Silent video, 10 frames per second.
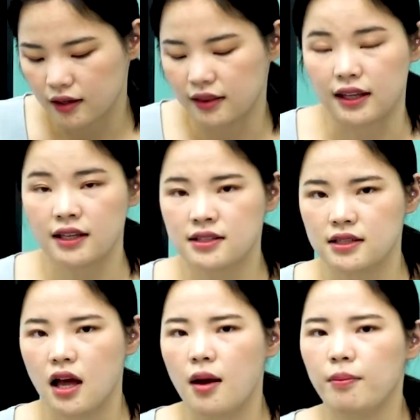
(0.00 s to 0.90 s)

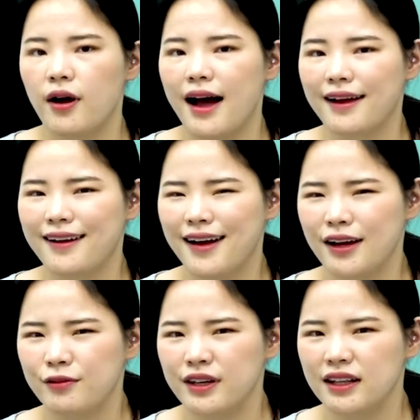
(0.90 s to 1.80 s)
But I
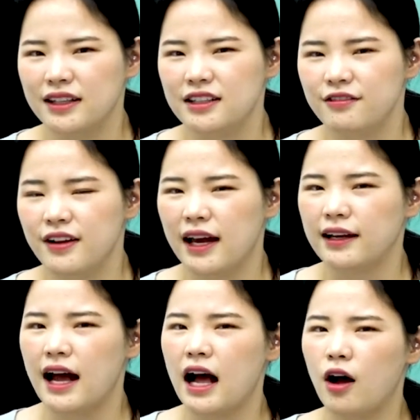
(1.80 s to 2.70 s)
can't really
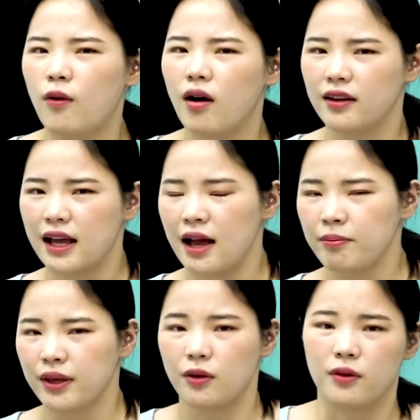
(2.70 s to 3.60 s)
define how
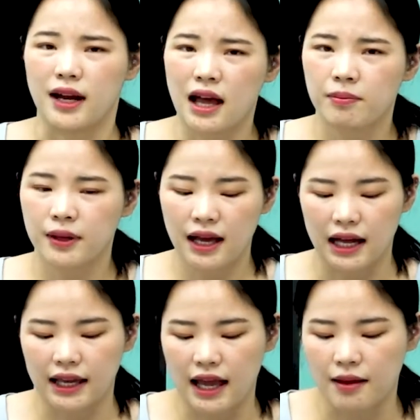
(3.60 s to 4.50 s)
unhappy or happy
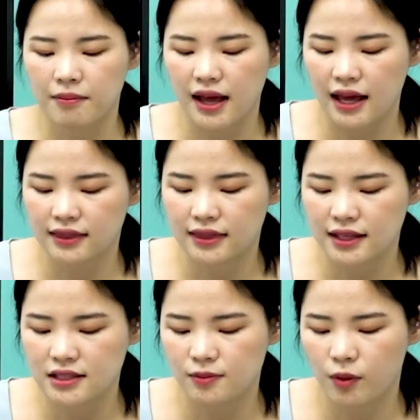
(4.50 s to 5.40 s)
I am at
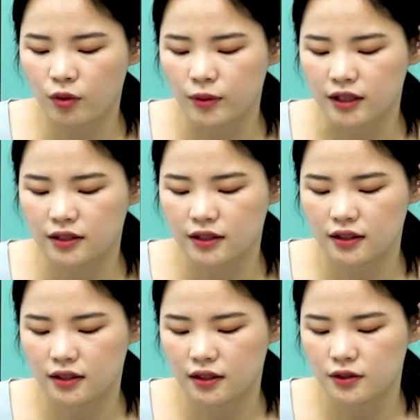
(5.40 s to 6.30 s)
this moment.
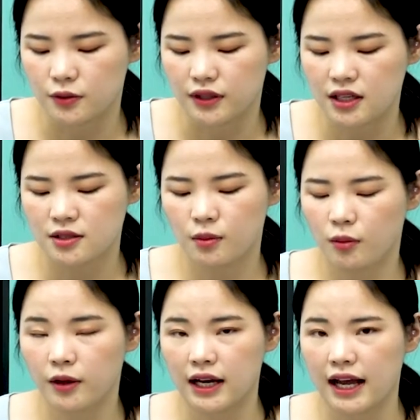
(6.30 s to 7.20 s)
So this
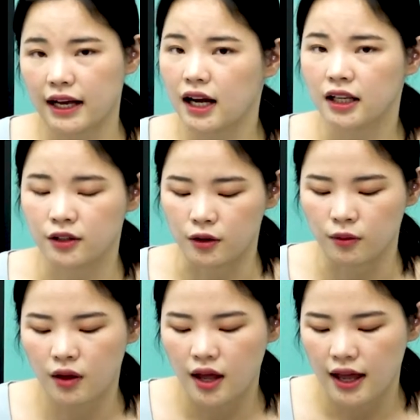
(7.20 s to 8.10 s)
moment I can't know.
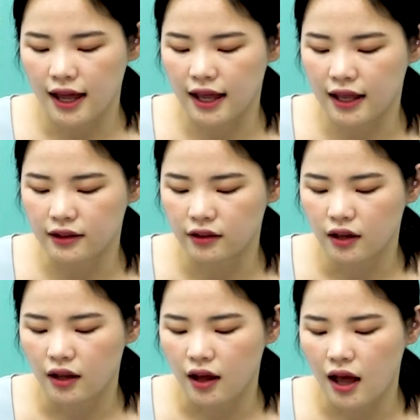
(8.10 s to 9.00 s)
And
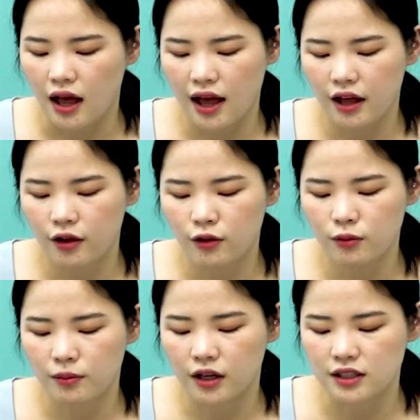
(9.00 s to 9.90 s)
how
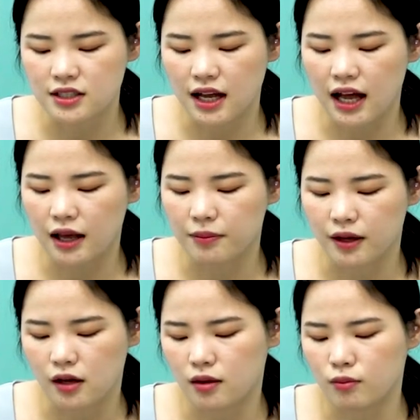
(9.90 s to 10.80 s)
much I
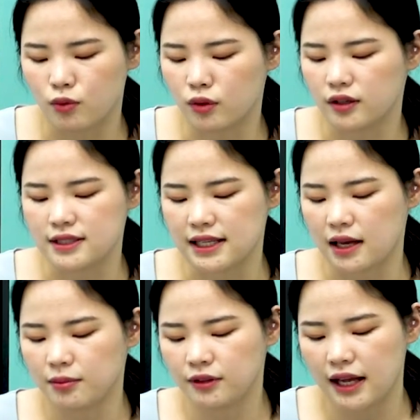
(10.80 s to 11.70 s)
become more
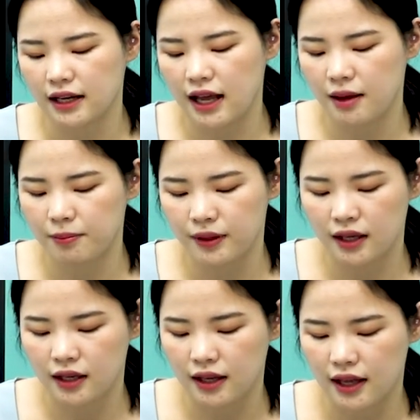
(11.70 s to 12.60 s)
stable and
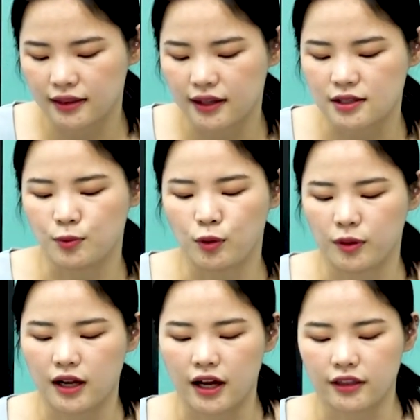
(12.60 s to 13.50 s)
happy at this
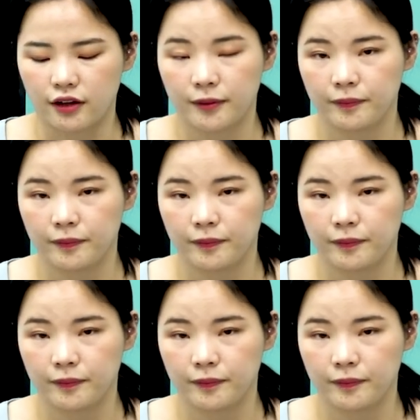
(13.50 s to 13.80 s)
moment either.